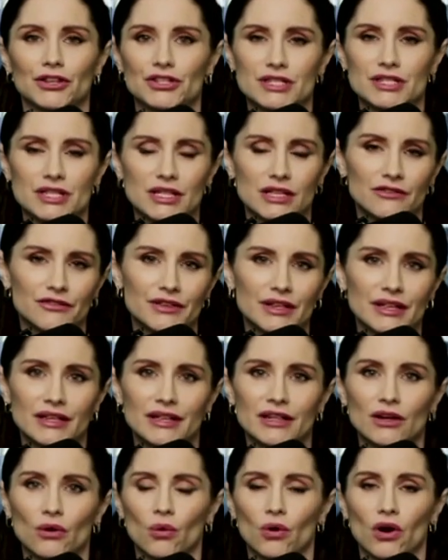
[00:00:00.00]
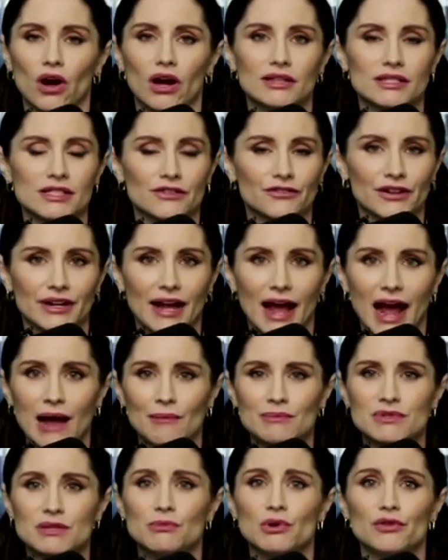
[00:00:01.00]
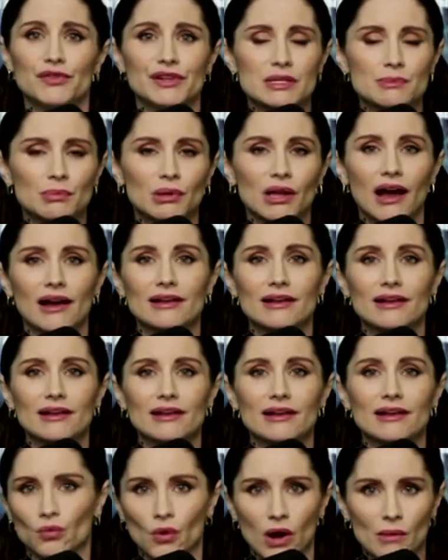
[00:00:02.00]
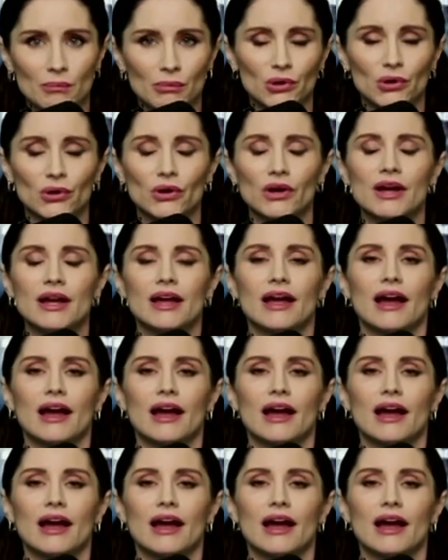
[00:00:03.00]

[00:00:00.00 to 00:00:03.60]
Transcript: your TV or on different apps, Movies Plus, Rumble.